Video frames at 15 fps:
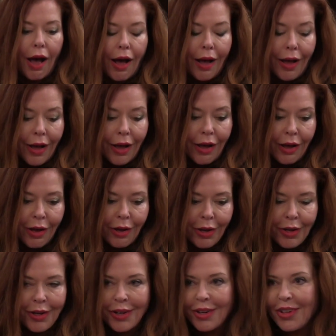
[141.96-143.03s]

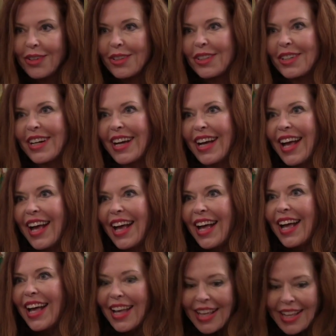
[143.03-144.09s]

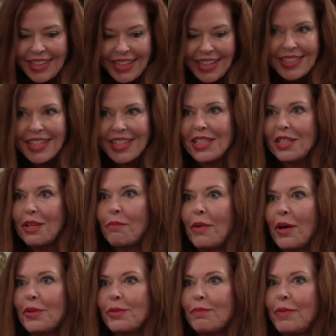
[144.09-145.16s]
Oh, this is the
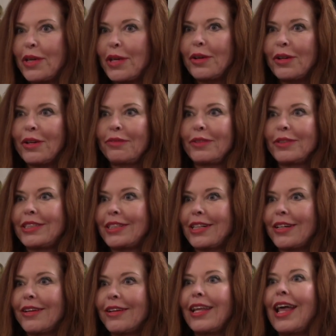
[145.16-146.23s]
most beautiful
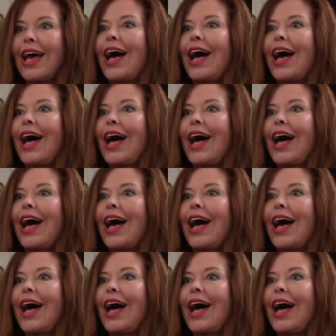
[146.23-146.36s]
turlet